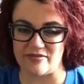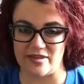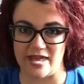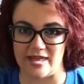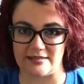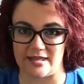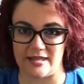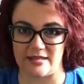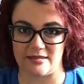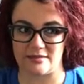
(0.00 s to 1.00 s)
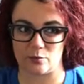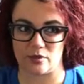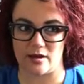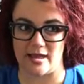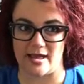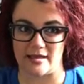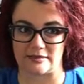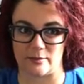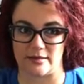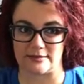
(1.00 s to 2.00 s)
even had days where I
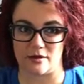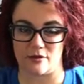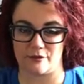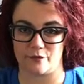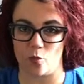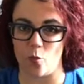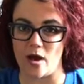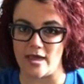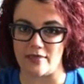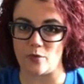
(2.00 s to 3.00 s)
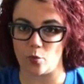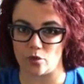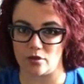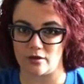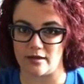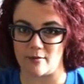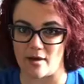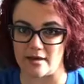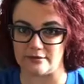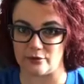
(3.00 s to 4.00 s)
asked myself, what in the world am
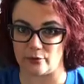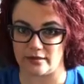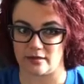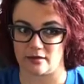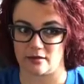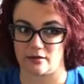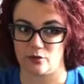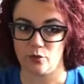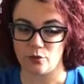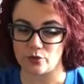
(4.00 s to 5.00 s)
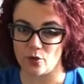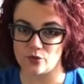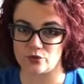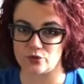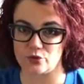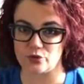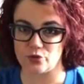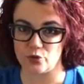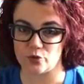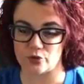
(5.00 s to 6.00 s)
I doing? Who told
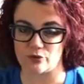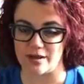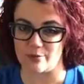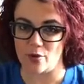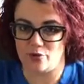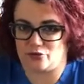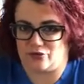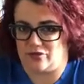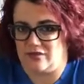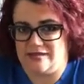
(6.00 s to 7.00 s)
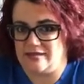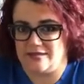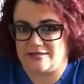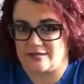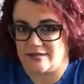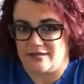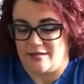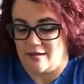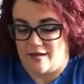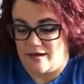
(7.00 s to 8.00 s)
you could write poetry, Liz?
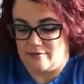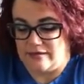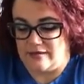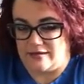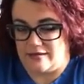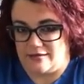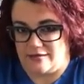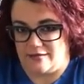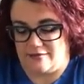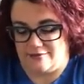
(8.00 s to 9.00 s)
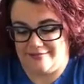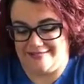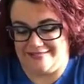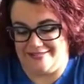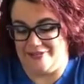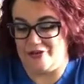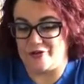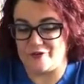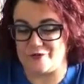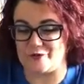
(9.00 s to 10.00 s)
I mean,
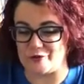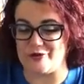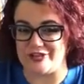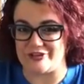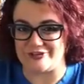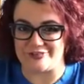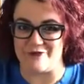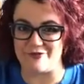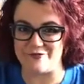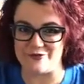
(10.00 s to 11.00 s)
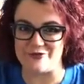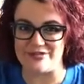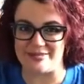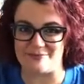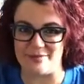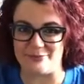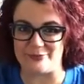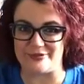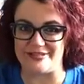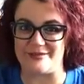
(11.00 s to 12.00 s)
you're fooling yourself if you think people
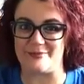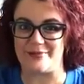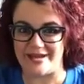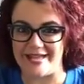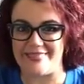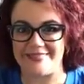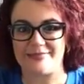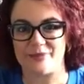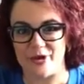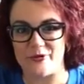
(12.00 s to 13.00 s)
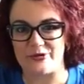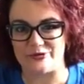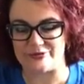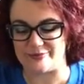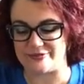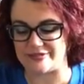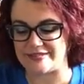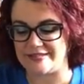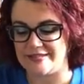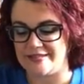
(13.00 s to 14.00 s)
are going to buy this poetry
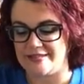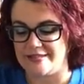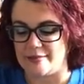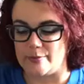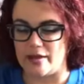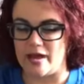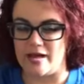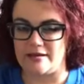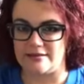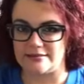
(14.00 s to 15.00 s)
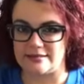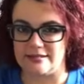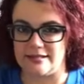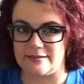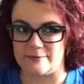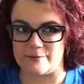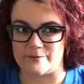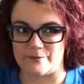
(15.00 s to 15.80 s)
book. But honestly,